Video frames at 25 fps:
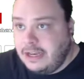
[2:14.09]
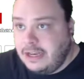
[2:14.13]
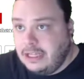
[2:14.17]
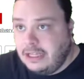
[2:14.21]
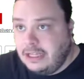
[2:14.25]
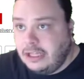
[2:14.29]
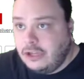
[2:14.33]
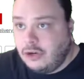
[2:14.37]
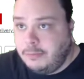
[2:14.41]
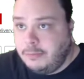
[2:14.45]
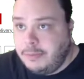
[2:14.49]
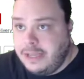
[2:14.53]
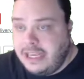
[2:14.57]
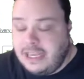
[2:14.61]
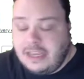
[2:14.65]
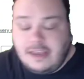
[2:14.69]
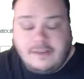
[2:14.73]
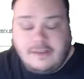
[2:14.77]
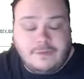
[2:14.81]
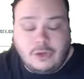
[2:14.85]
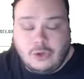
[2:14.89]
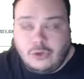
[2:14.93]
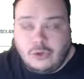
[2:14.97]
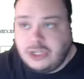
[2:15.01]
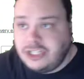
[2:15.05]
a little bit
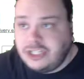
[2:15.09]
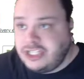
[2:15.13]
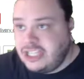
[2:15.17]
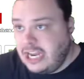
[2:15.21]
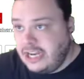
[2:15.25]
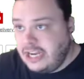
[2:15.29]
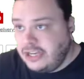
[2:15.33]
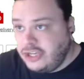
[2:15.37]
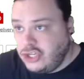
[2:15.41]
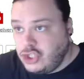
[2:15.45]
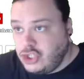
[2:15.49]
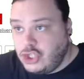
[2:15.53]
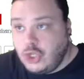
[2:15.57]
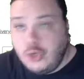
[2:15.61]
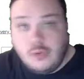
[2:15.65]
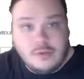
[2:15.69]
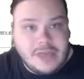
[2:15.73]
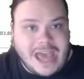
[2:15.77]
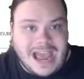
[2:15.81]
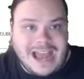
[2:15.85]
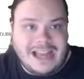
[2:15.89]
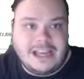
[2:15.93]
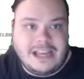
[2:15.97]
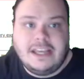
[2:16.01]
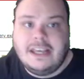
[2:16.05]
if you decide to do
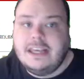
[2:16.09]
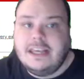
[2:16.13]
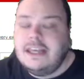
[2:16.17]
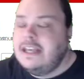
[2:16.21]
that.